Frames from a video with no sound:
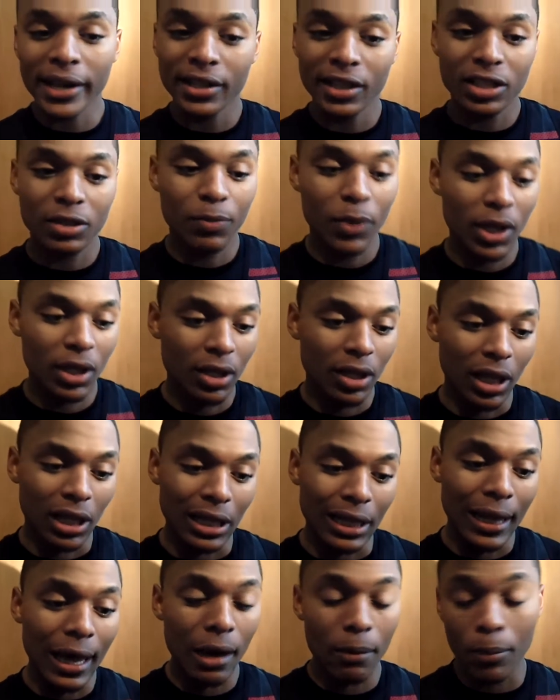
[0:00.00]
Practice has been
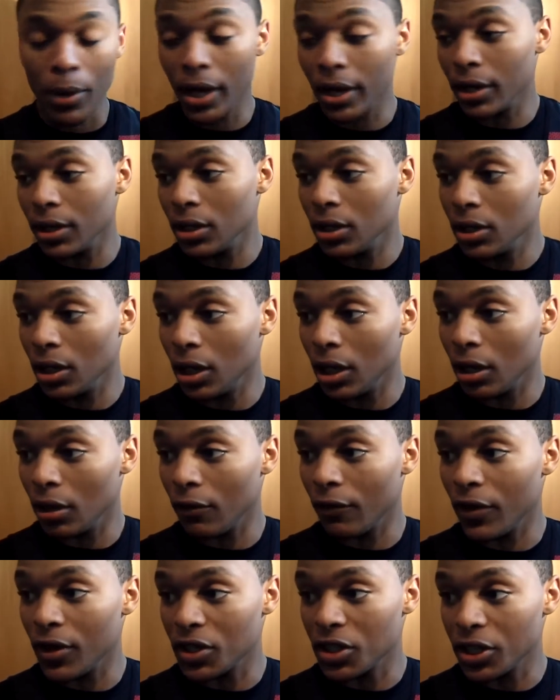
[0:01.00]
a lot better
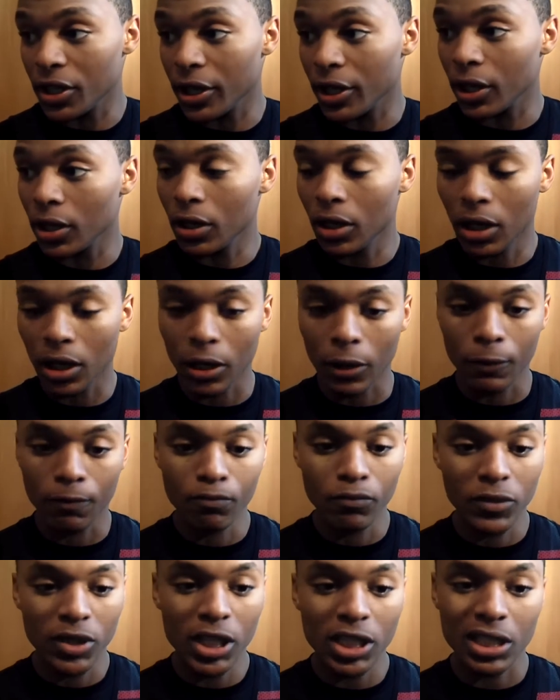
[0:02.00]
this year.
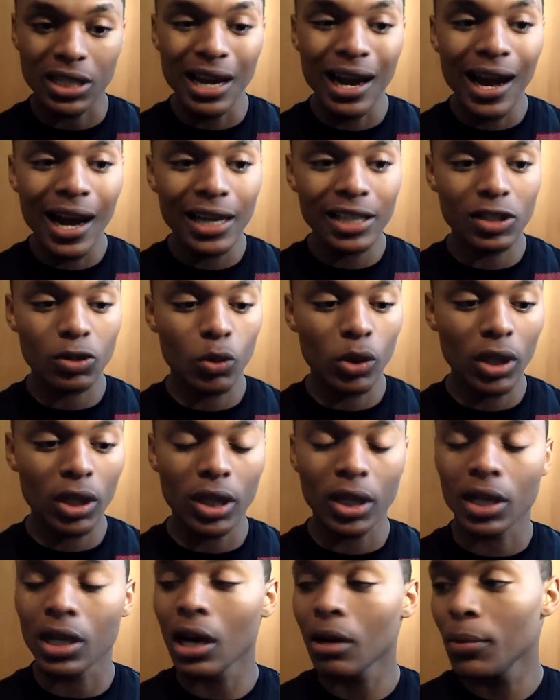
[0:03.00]
Just guys
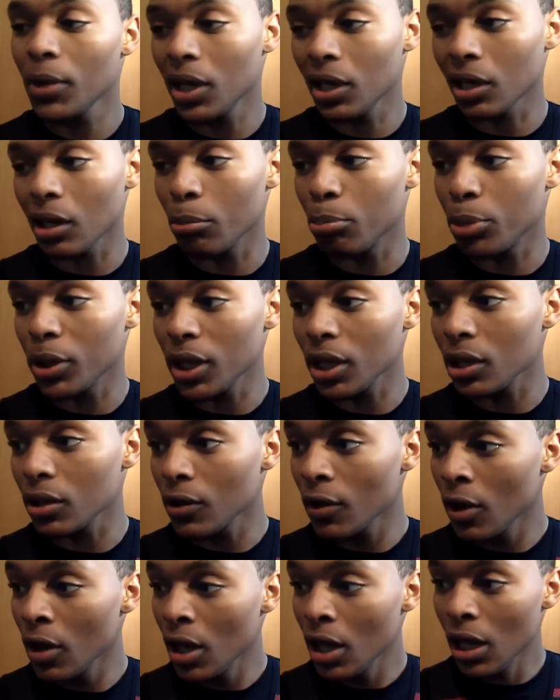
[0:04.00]
willing to come in and compete.
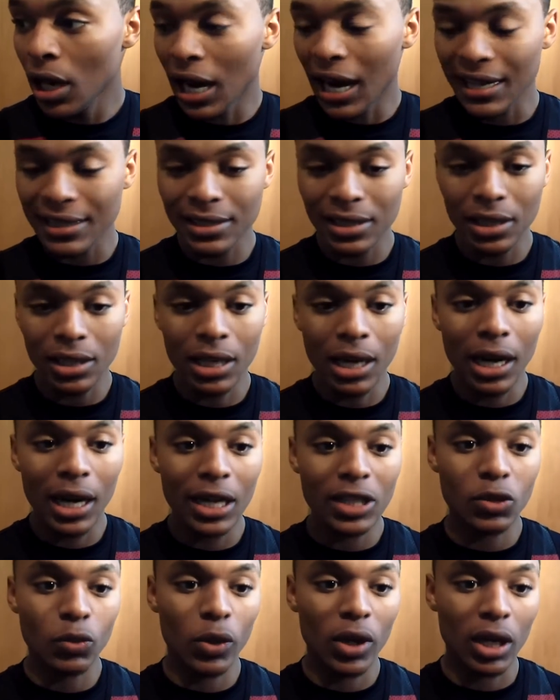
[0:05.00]
I see
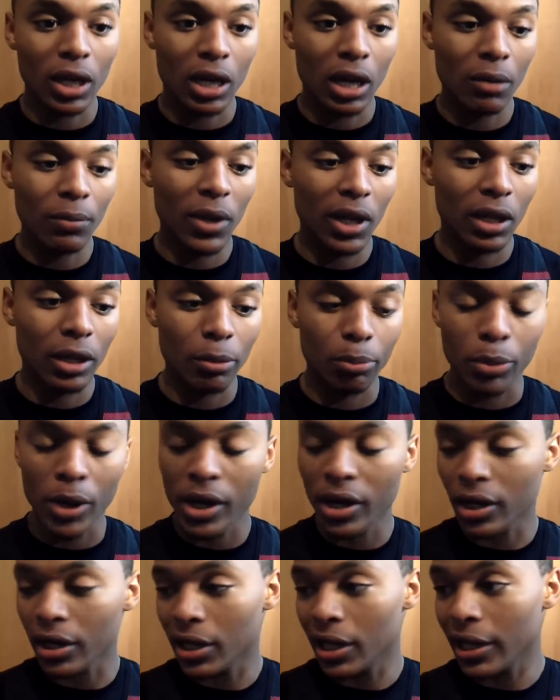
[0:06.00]
guys wanting to come in and get
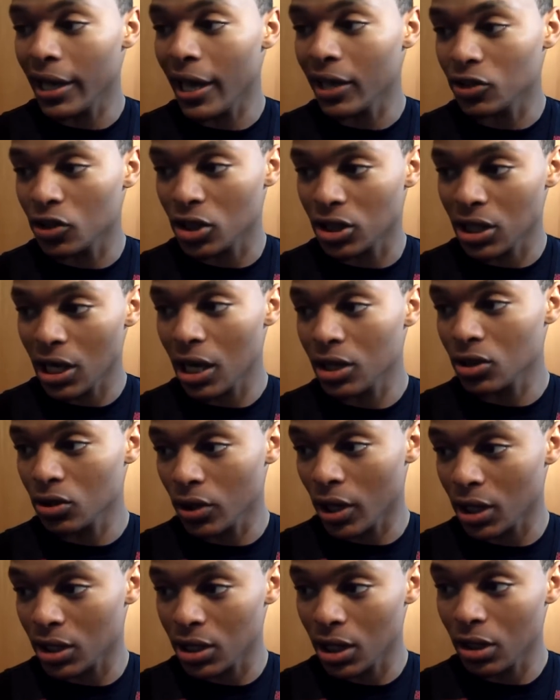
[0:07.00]
better, get extra shots
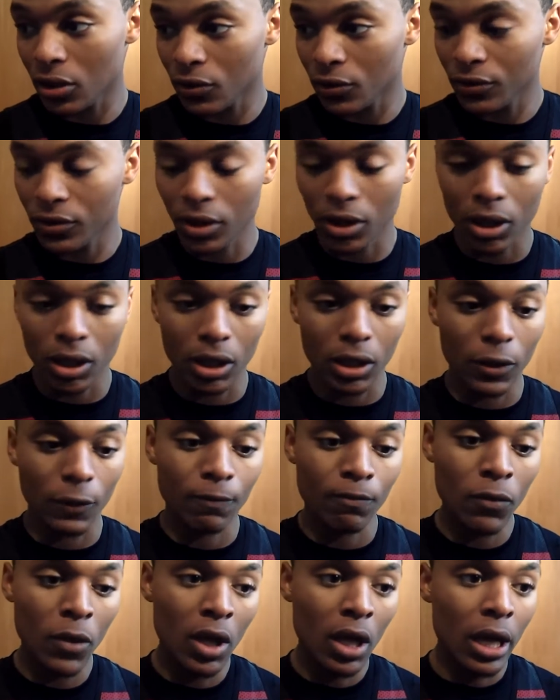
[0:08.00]
on themselves,
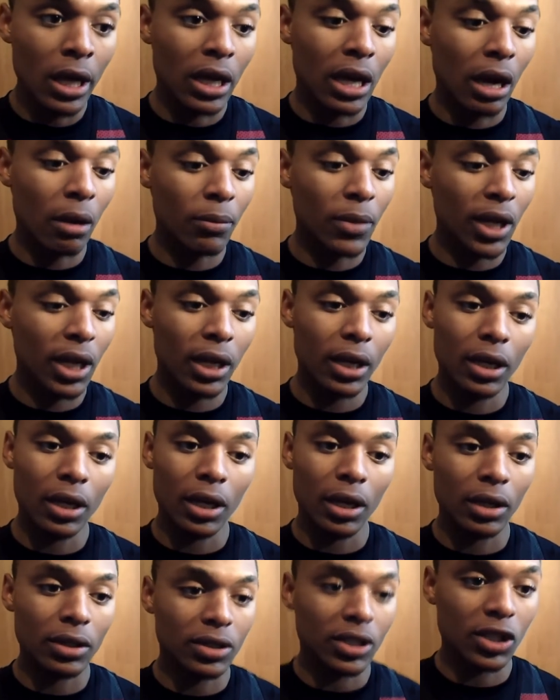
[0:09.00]
coming
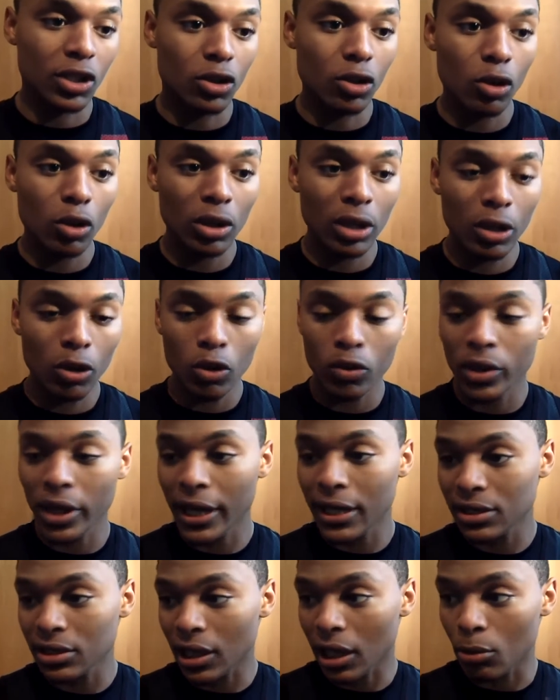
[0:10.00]
in, just doing little
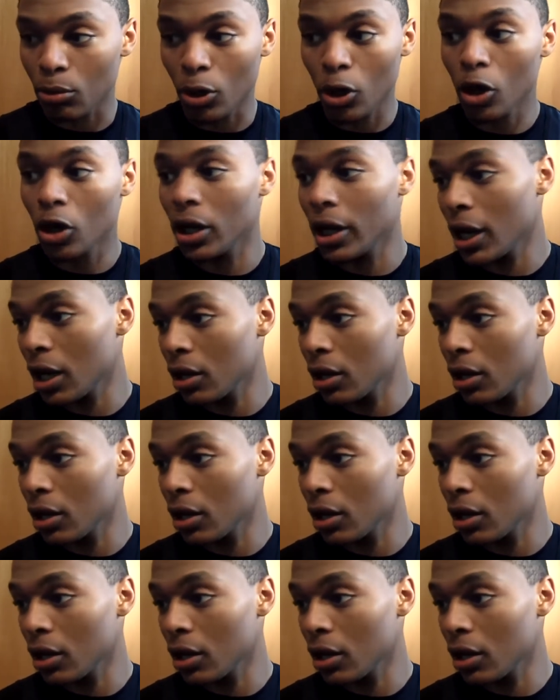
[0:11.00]
things like ball